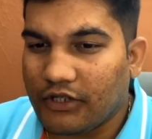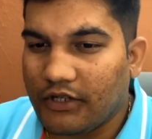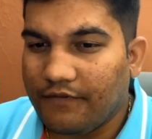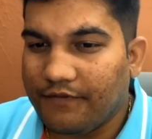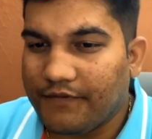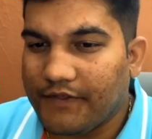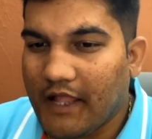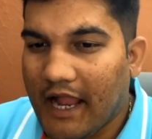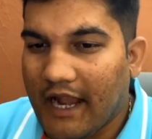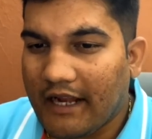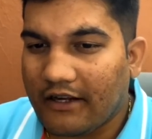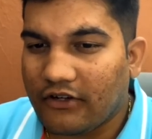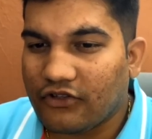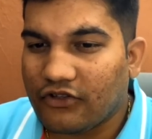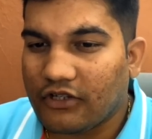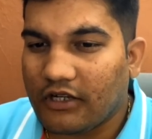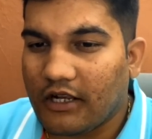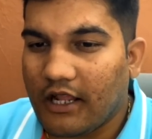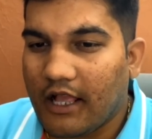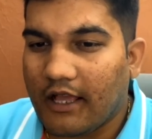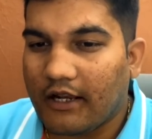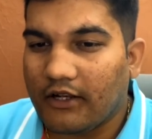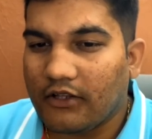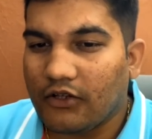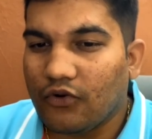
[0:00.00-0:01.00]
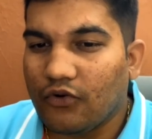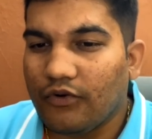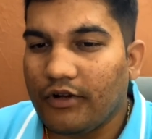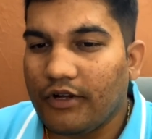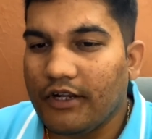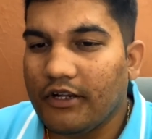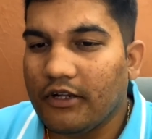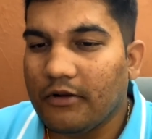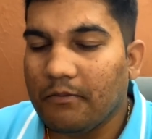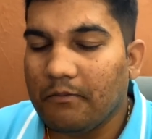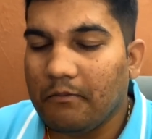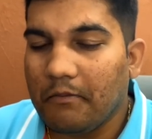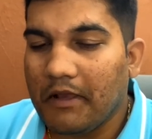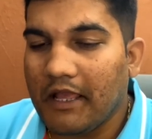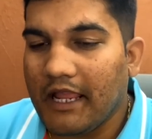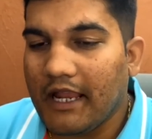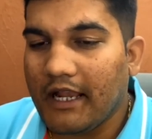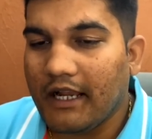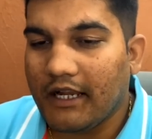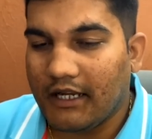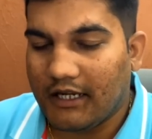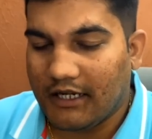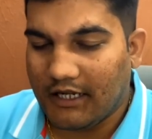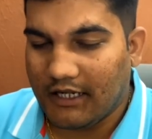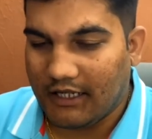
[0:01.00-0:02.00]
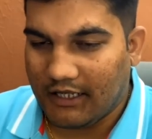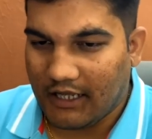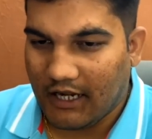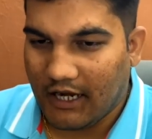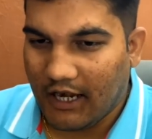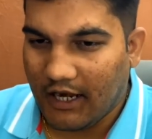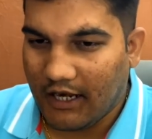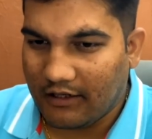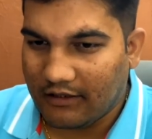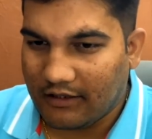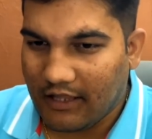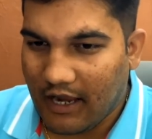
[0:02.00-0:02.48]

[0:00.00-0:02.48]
in that scenario, it may indicate